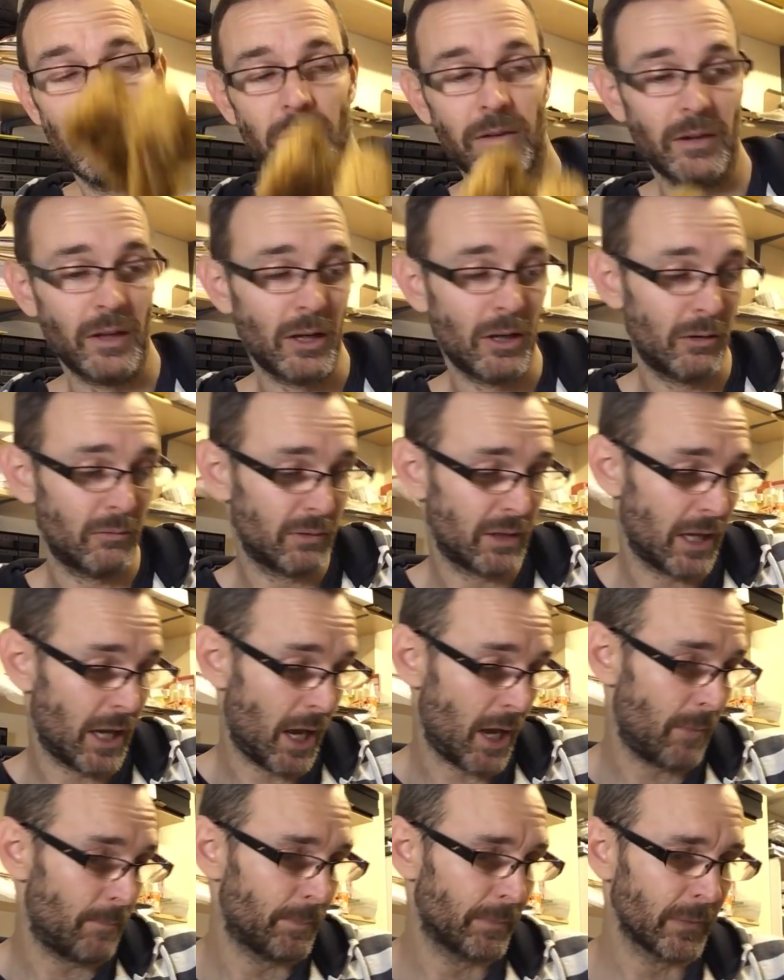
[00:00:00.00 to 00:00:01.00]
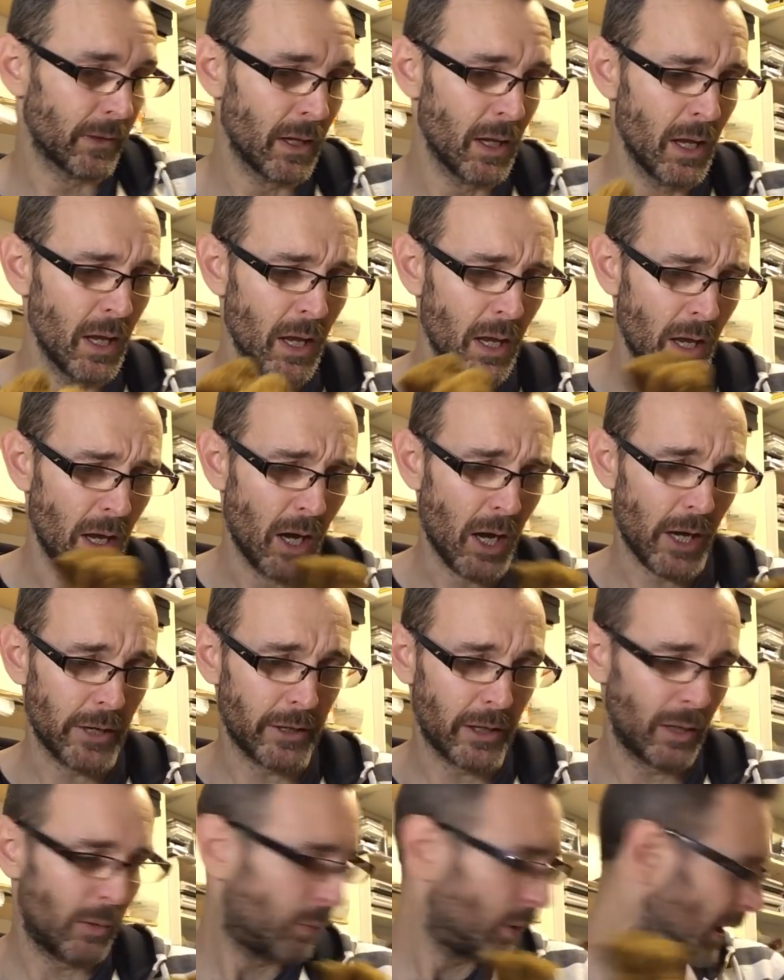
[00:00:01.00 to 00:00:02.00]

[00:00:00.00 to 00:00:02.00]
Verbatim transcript: So yeah, I don't know